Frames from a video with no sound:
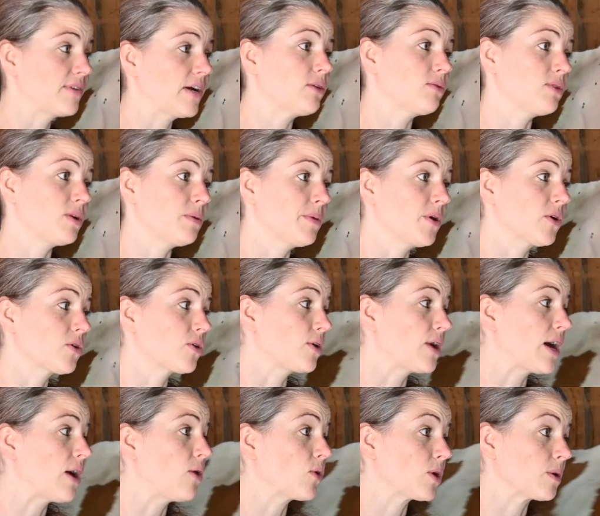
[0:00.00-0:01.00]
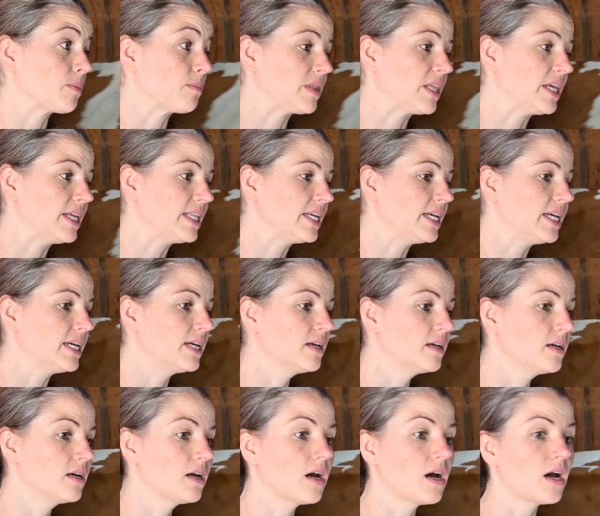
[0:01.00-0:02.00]
around to milk her out completely.
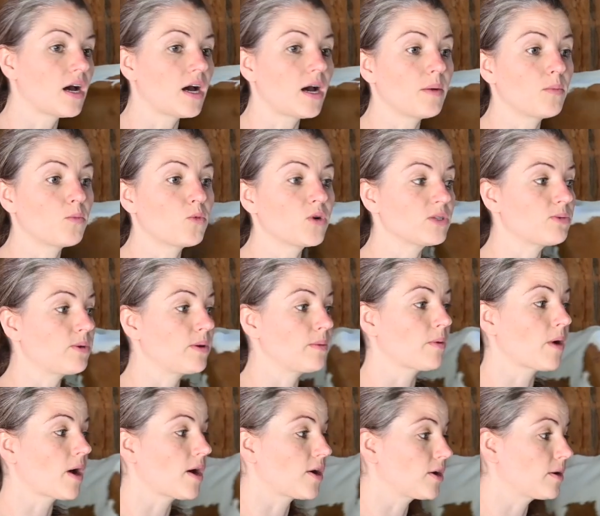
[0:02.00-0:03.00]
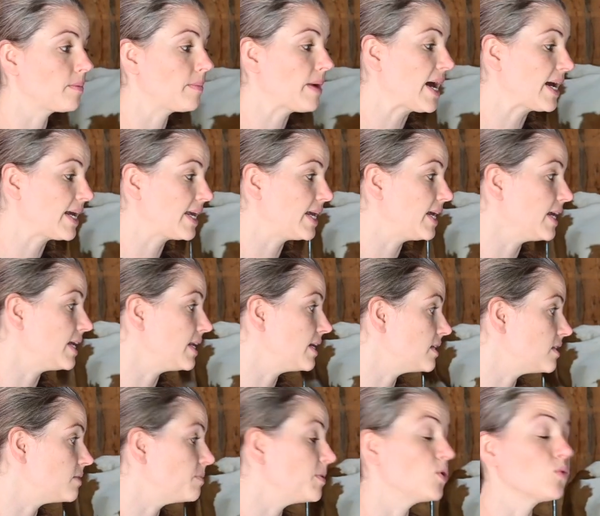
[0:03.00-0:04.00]
Once we brought her back in
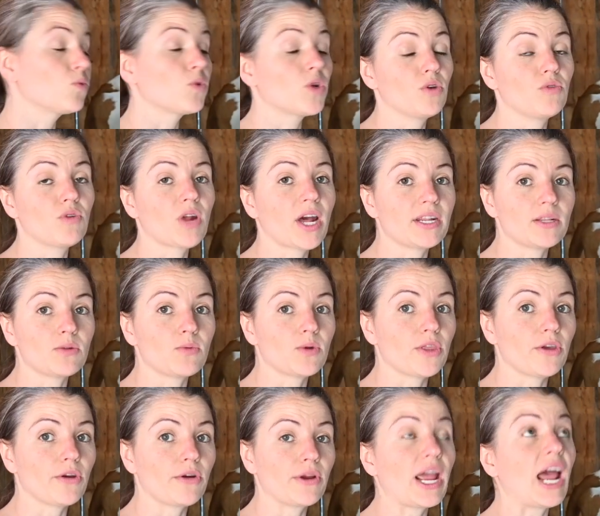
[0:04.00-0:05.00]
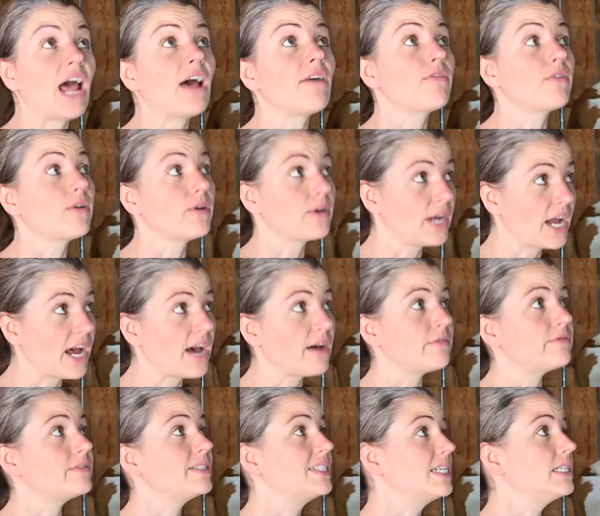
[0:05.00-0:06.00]
to be reunited with her calf
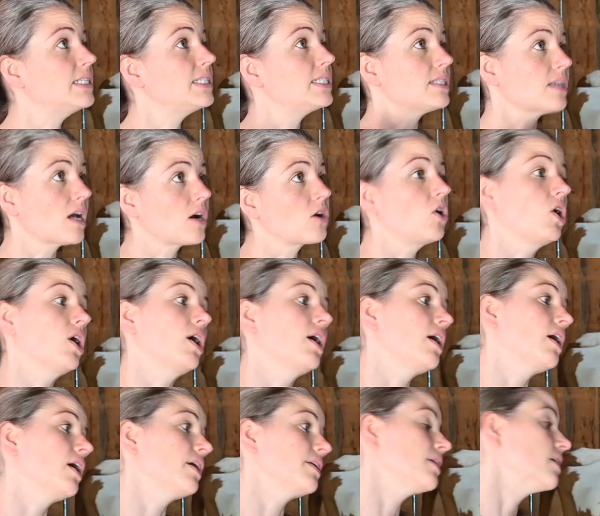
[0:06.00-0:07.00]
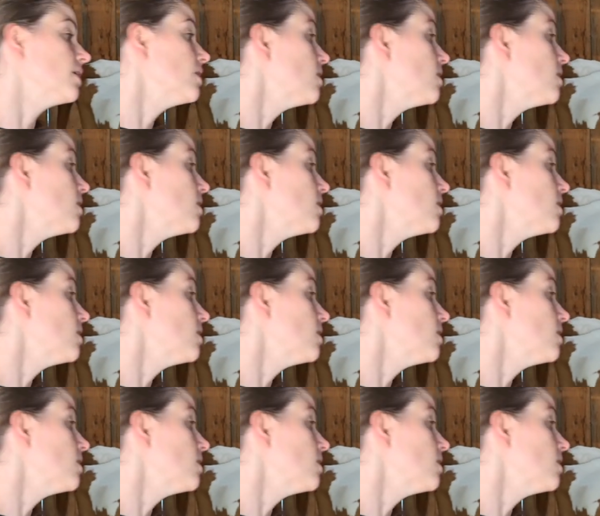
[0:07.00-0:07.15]
did suckle on